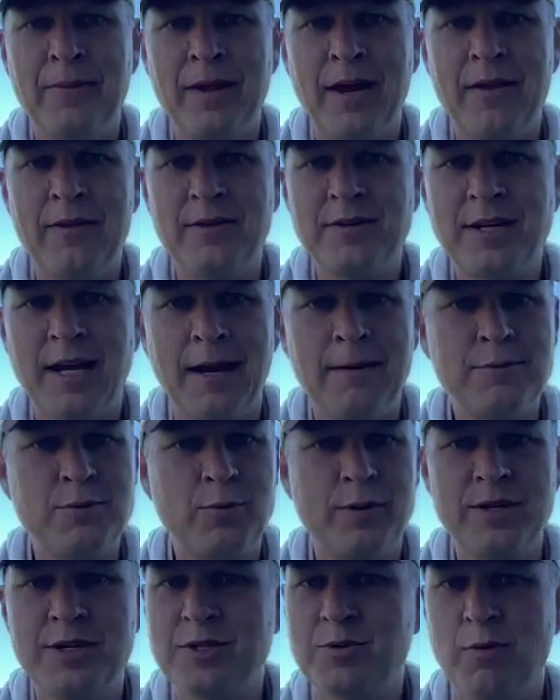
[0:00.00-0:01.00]
Other times
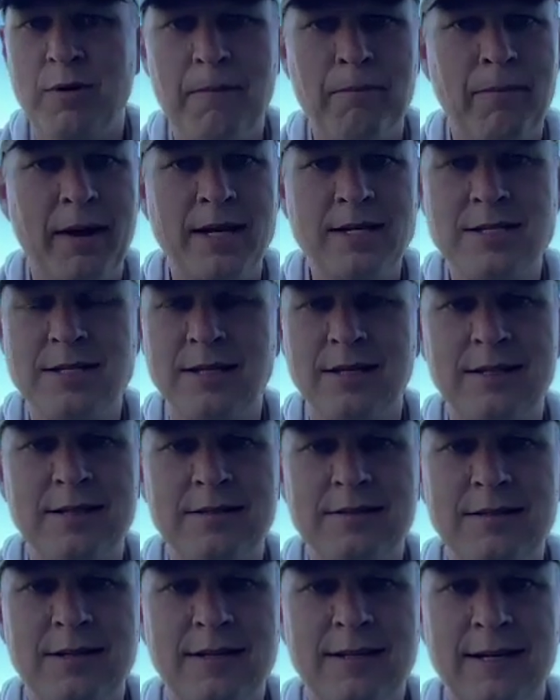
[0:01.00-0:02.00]
we just want
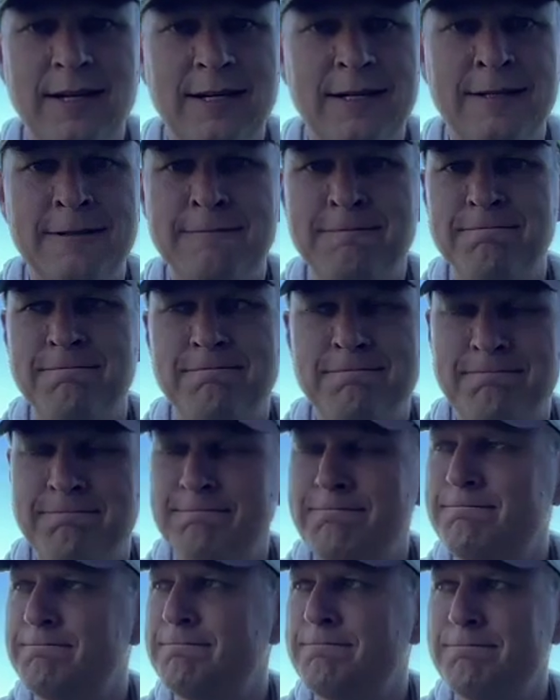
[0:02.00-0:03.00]
basic
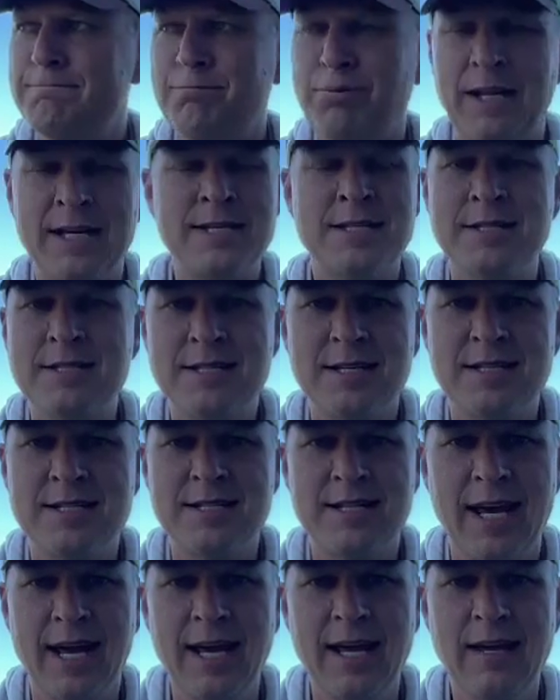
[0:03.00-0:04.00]
places to
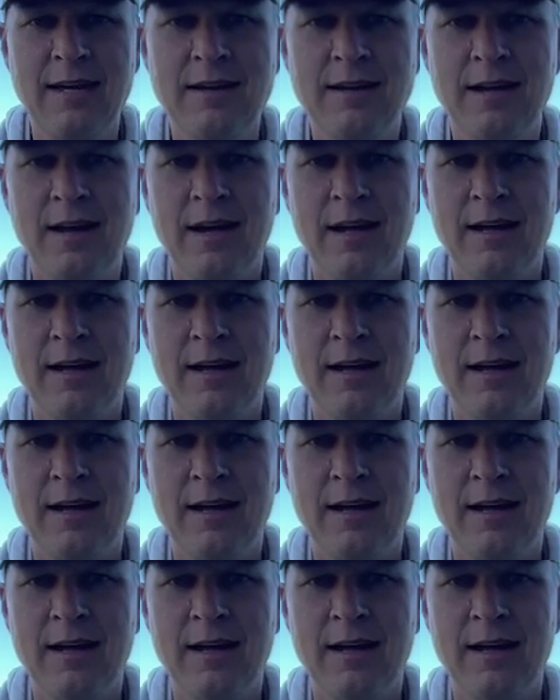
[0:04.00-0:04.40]
stay